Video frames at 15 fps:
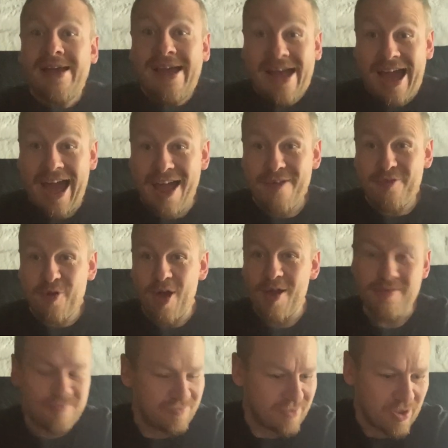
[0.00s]
Hi everyone,
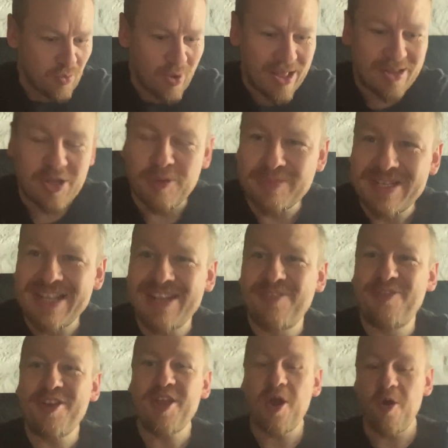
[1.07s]
welcome to this
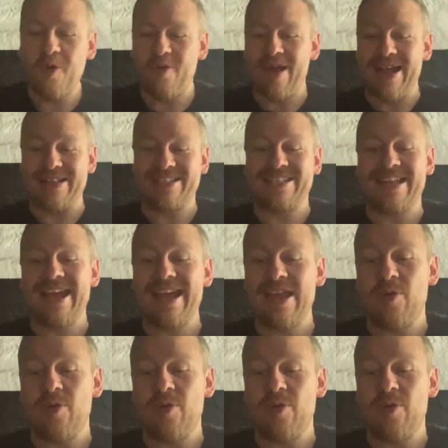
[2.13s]
video. Right, today